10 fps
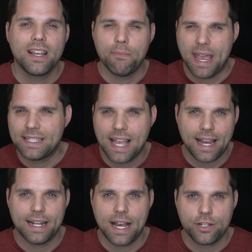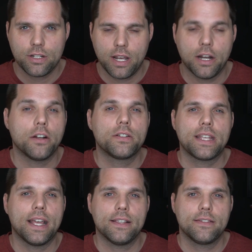makes that connection and
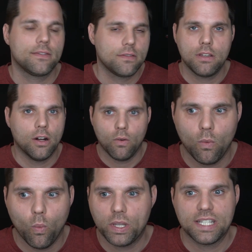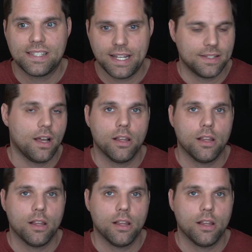understands, what the site is